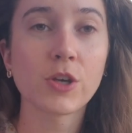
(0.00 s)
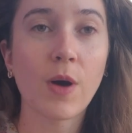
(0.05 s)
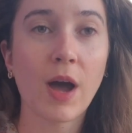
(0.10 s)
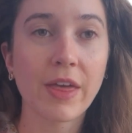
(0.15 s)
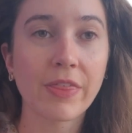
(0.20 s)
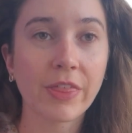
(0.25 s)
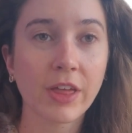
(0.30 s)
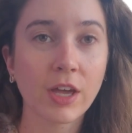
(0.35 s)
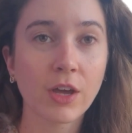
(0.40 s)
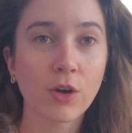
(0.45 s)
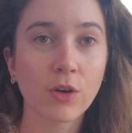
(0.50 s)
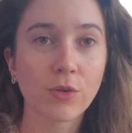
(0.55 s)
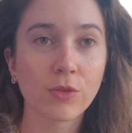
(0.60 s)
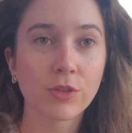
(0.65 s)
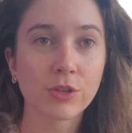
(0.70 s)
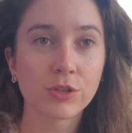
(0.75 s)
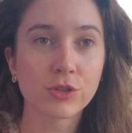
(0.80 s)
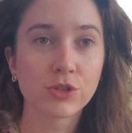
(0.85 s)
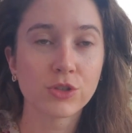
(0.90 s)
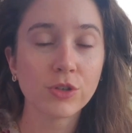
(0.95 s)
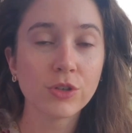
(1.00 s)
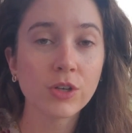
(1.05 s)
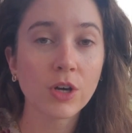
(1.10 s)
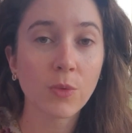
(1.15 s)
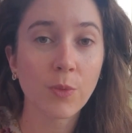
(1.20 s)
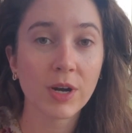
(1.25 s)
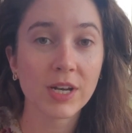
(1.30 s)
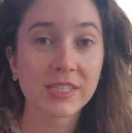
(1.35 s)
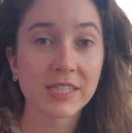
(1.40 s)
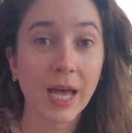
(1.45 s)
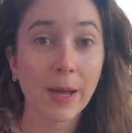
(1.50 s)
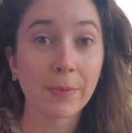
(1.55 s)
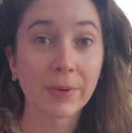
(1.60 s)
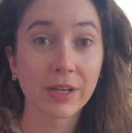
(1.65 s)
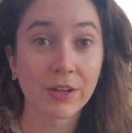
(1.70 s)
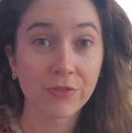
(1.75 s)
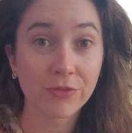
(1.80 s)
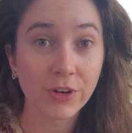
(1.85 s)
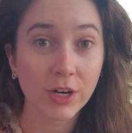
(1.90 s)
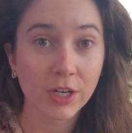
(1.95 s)
i think the studio one is
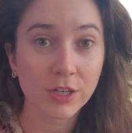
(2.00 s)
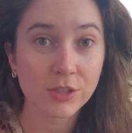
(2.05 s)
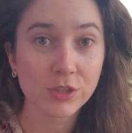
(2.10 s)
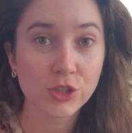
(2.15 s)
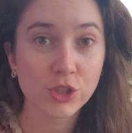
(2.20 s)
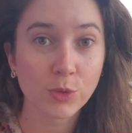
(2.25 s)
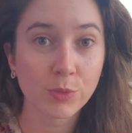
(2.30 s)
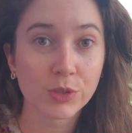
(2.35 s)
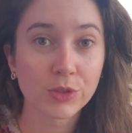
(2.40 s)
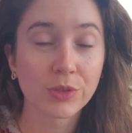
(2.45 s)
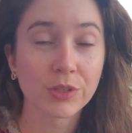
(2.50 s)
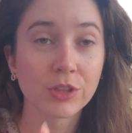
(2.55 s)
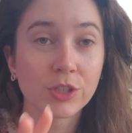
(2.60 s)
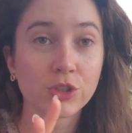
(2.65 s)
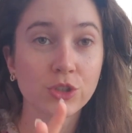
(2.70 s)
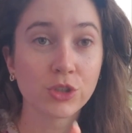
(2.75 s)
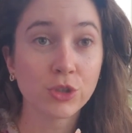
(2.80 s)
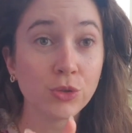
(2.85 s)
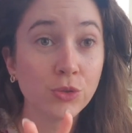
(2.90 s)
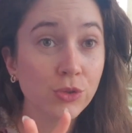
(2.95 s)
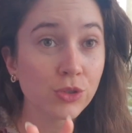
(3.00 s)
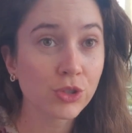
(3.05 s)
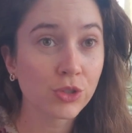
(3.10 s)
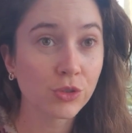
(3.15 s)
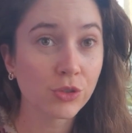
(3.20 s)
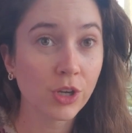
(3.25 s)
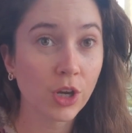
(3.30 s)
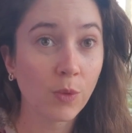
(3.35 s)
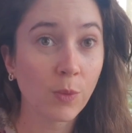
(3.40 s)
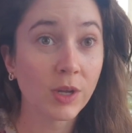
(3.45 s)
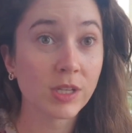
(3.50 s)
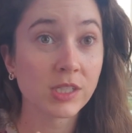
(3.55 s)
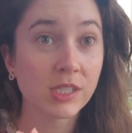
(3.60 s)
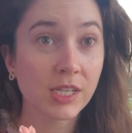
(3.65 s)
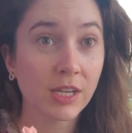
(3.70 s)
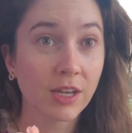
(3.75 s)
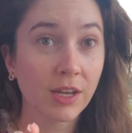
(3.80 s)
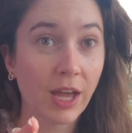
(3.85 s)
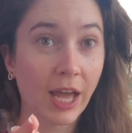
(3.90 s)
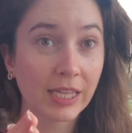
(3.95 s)
happening first so we're doing the two studio ones
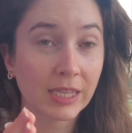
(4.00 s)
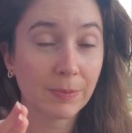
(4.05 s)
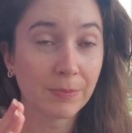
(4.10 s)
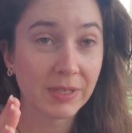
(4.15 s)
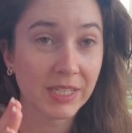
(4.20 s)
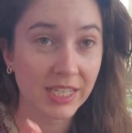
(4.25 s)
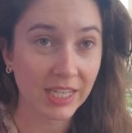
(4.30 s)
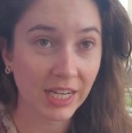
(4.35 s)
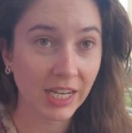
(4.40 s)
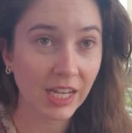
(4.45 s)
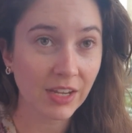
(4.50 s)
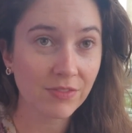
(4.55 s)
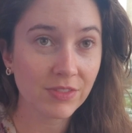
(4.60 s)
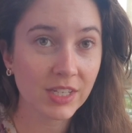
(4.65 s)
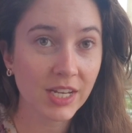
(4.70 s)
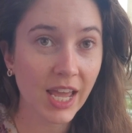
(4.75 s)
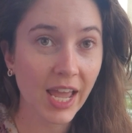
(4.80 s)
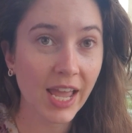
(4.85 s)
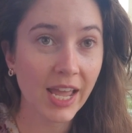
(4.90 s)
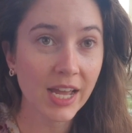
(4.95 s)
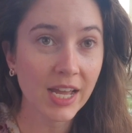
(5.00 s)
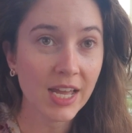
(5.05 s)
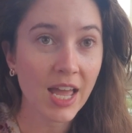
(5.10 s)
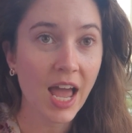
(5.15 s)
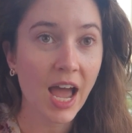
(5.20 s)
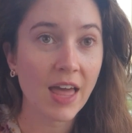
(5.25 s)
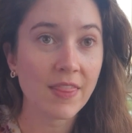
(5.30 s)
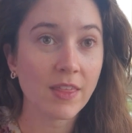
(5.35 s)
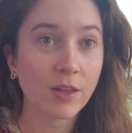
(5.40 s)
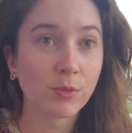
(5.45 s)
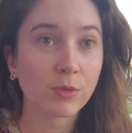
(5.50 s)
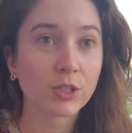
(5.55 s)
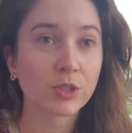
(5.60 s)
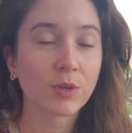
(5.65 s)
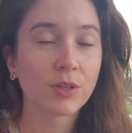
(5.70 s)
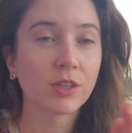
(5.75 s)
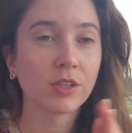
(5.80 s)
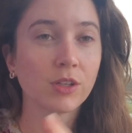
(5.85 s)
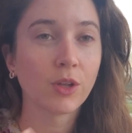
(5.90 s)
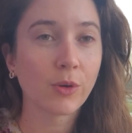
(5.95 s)
at the beginning of the day and then we're
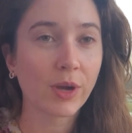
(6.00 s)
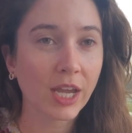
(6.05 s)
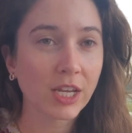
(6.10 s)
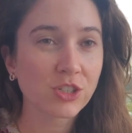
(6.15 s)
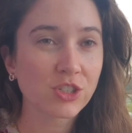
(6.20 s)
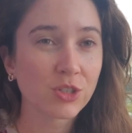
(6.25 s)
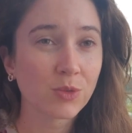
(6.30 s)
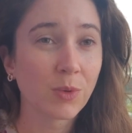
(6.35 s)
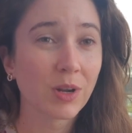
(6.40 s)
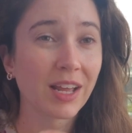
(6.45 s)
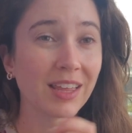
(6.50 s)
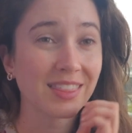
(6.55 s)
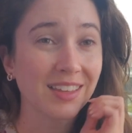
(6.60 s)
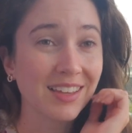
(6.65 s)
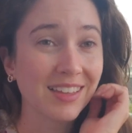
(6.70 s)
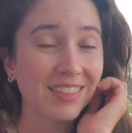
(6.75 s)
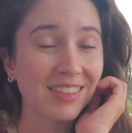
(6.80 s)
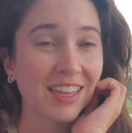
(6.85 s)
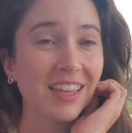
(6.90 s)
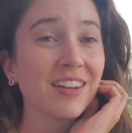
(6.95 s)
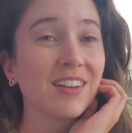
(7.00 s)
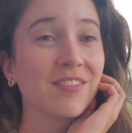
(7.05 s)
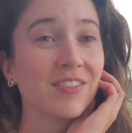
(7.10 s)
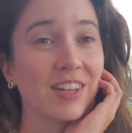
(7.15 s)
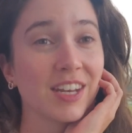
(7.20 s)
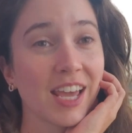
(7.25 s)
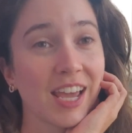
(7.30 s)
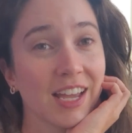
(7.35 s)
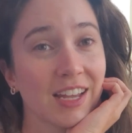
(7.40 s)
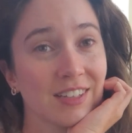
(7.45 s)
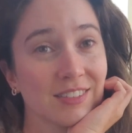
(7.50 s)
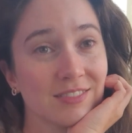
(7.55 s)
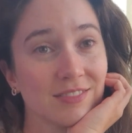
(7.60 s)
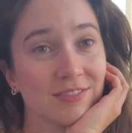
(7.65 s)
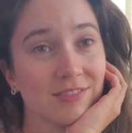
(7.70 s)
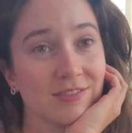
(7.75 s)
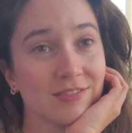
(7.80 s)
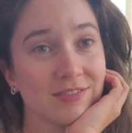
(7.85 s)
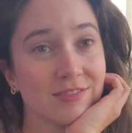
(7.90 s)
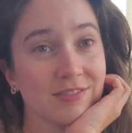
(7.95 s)
doing the location one i think at the end of the day
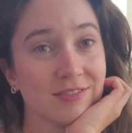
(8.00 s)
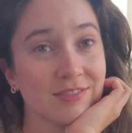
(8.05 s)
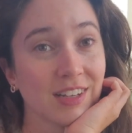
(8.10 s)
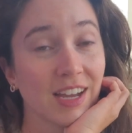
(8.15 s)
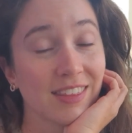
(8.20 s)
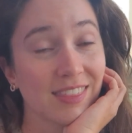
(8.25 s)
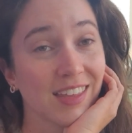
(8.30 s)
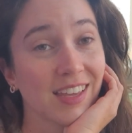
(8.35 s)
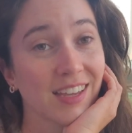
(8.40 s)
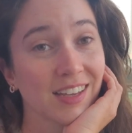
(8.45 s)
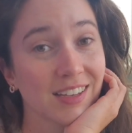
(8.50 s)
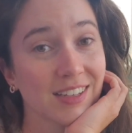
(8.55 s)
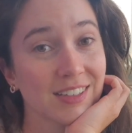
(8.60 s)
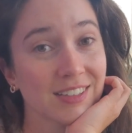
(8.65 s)
yeah i think